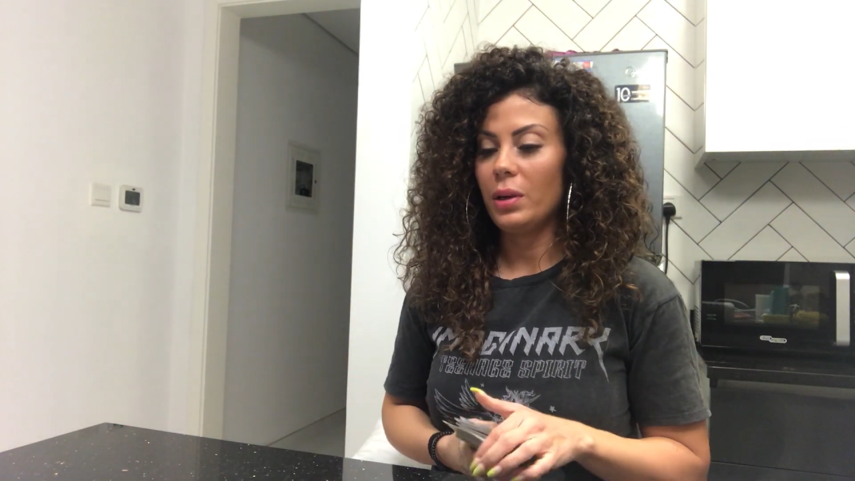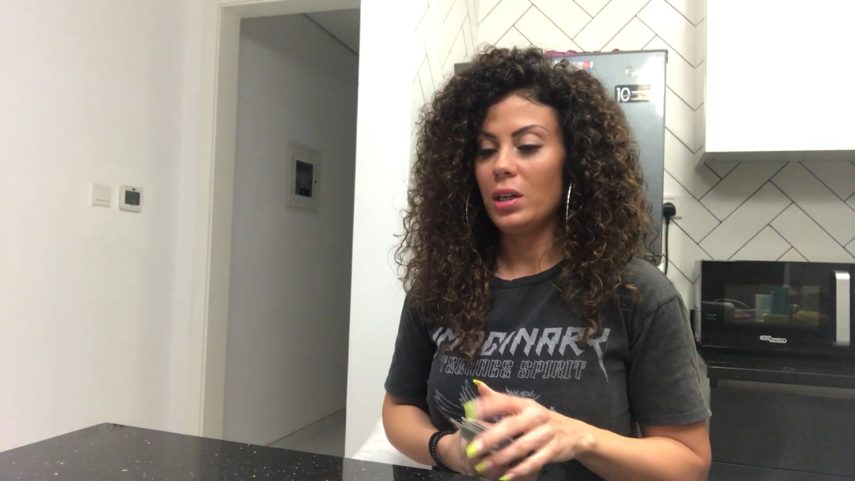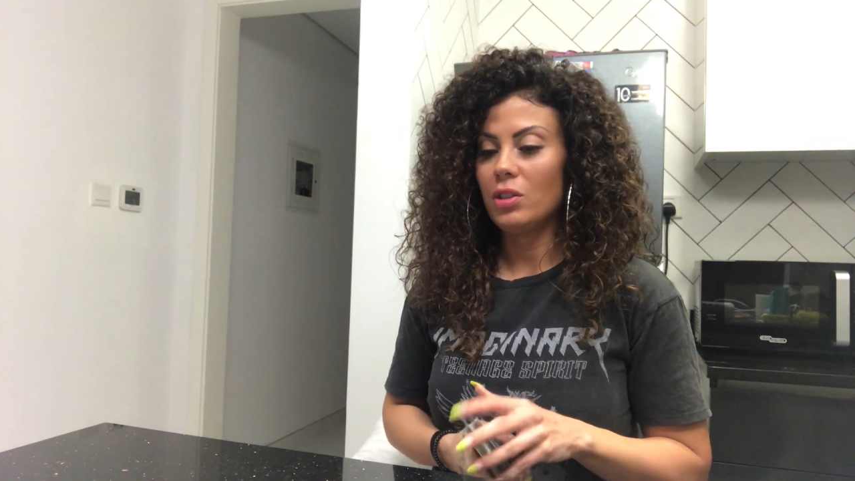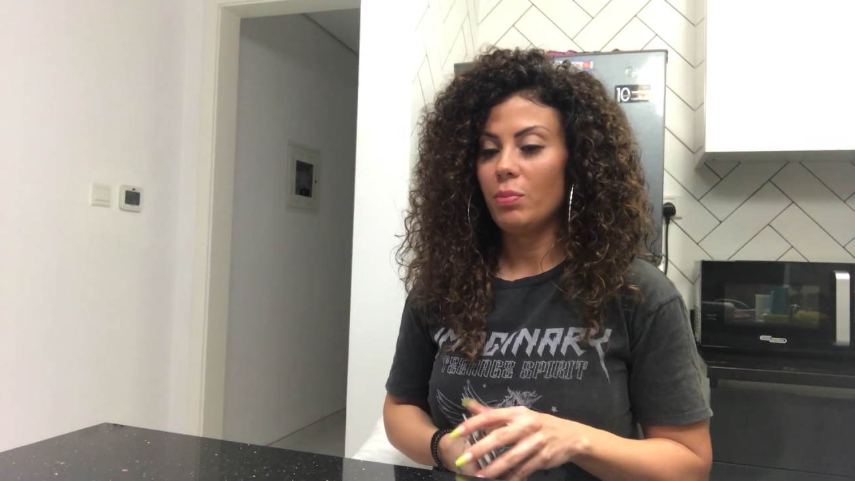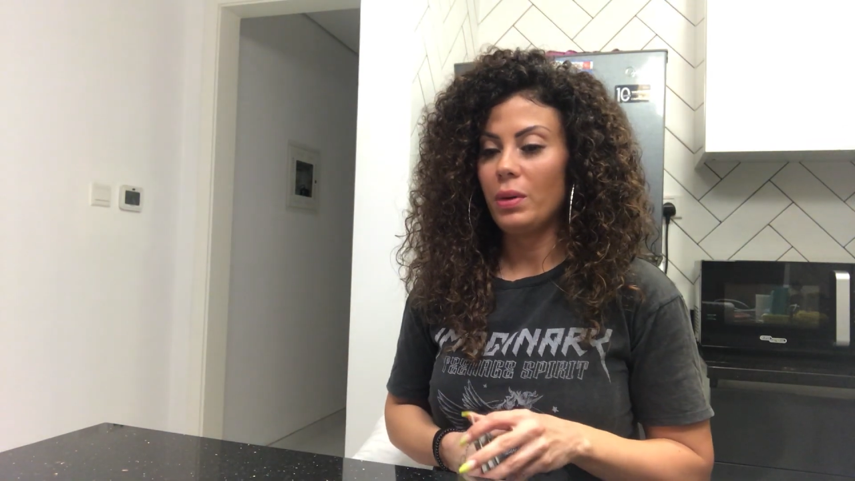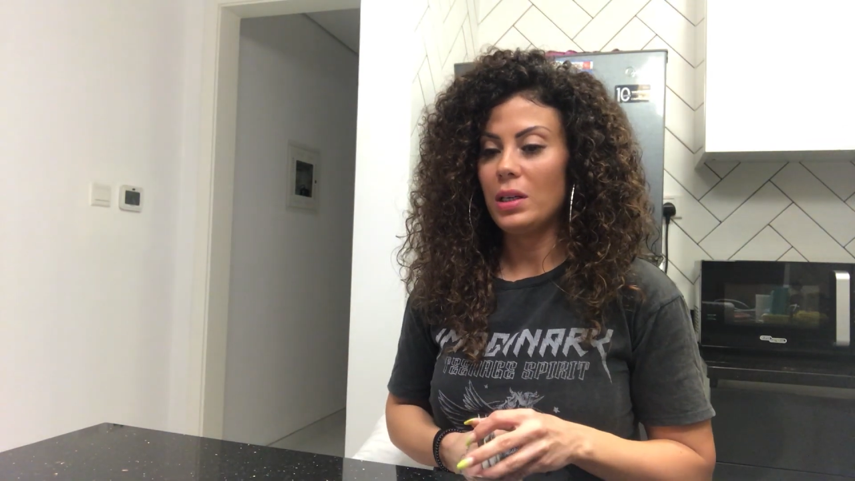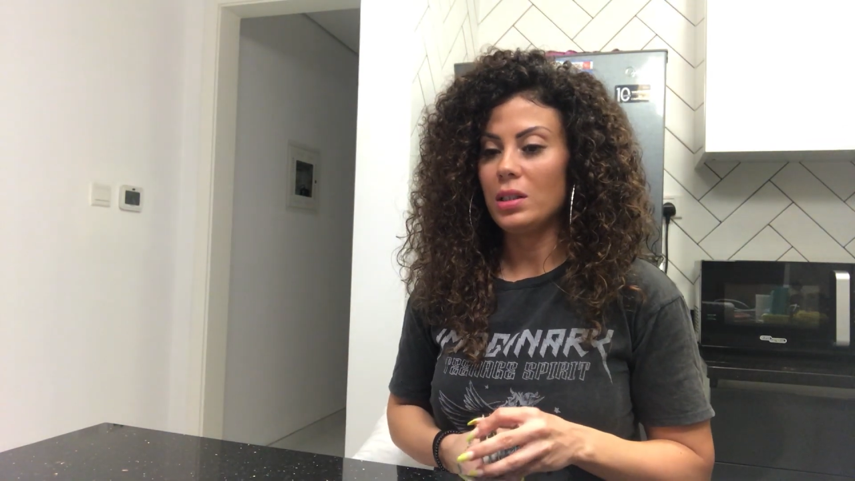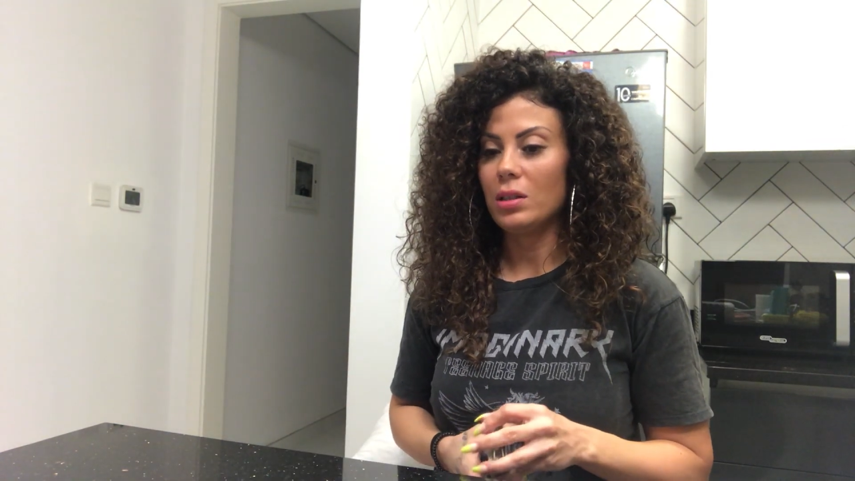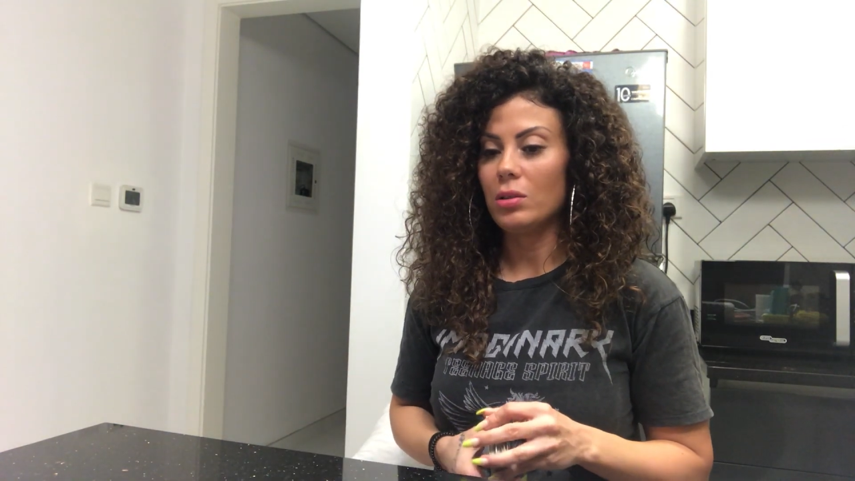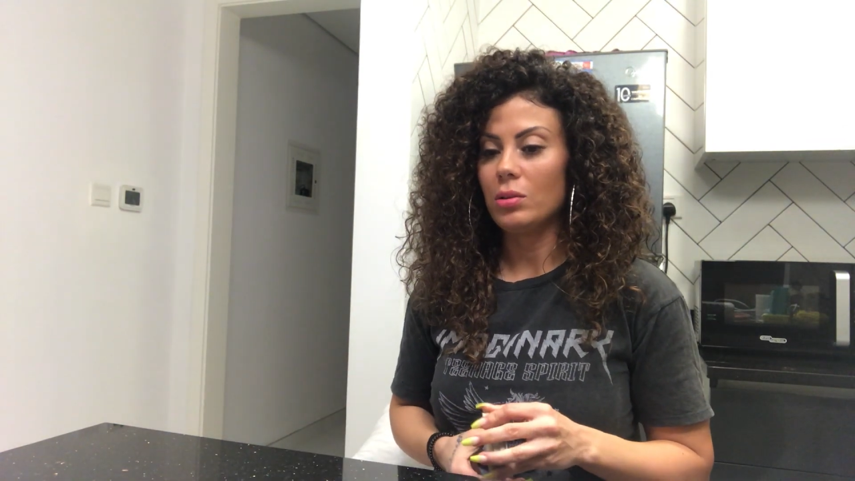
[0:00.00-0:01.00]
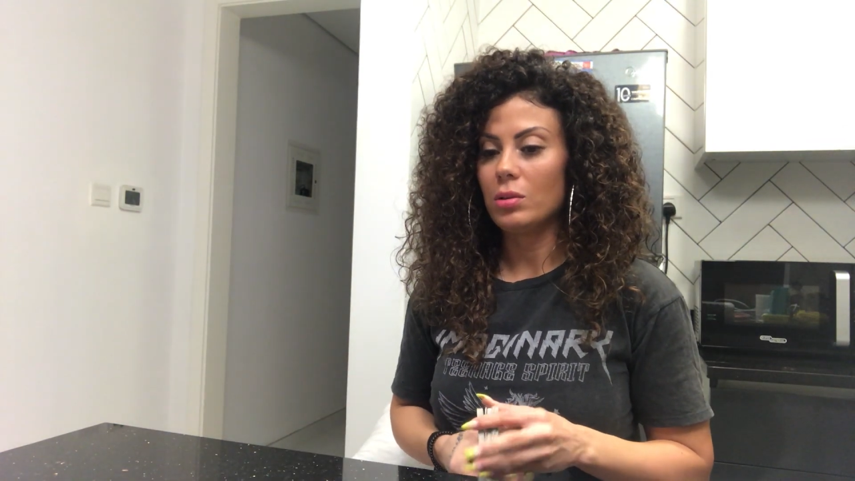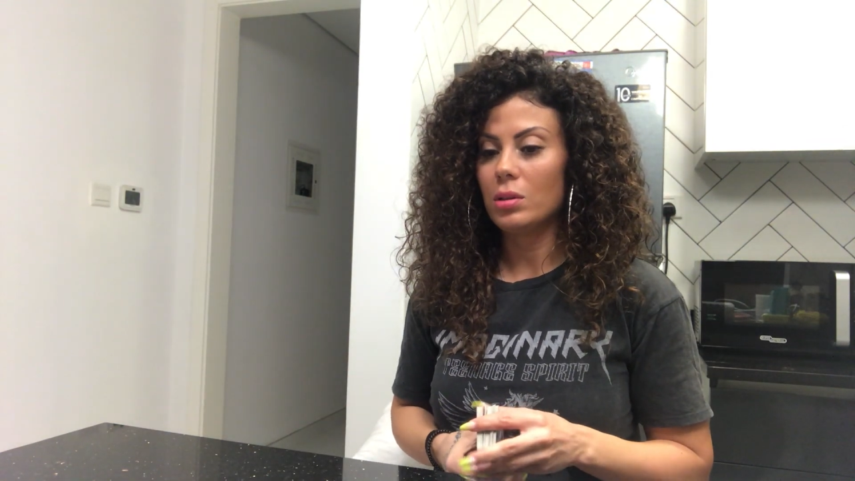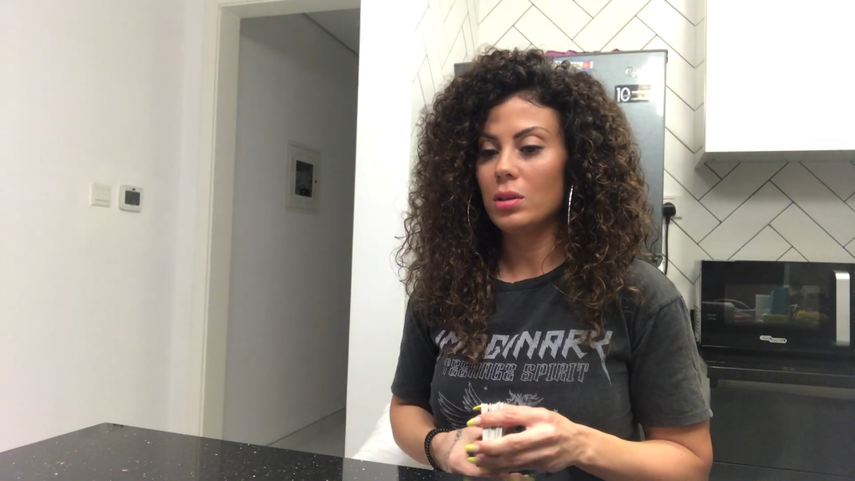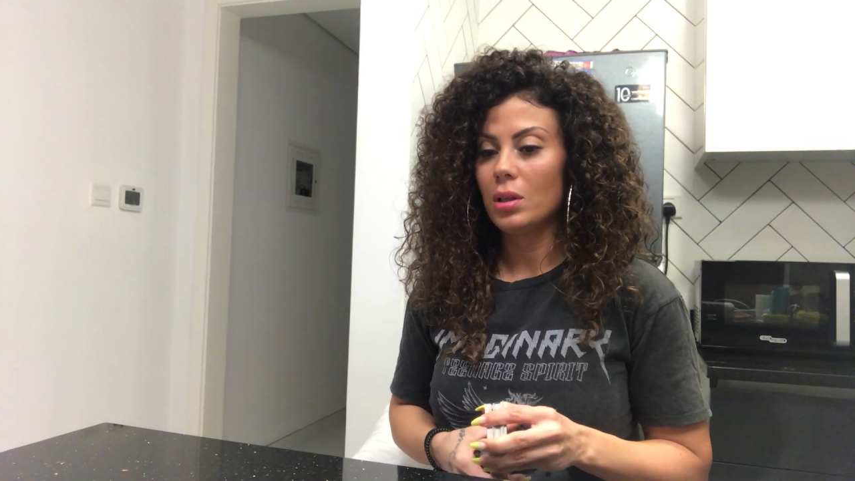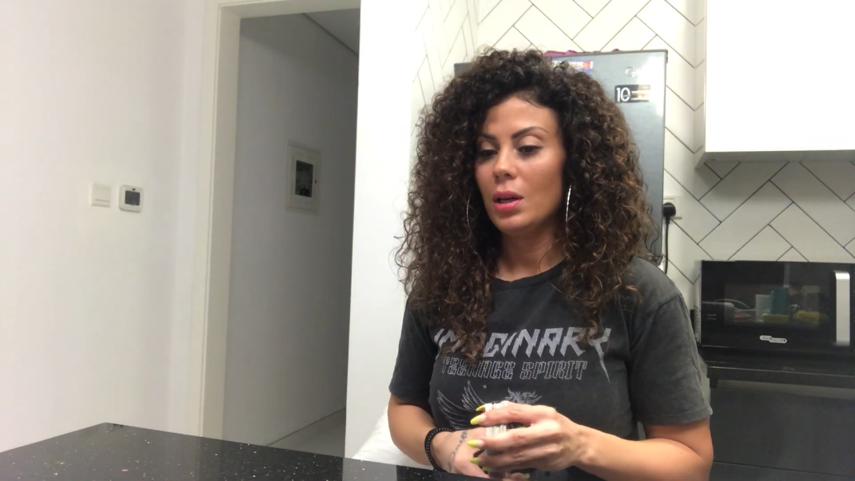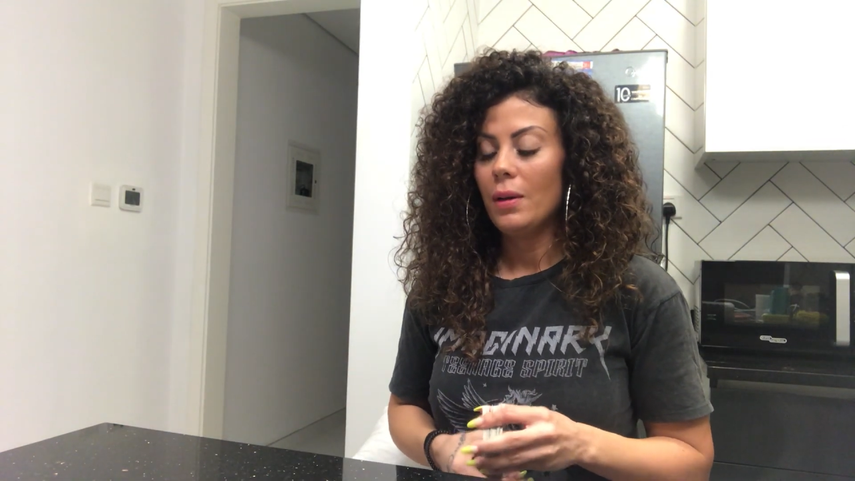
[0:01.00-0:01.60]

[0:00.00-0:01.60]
Page of Pentacles.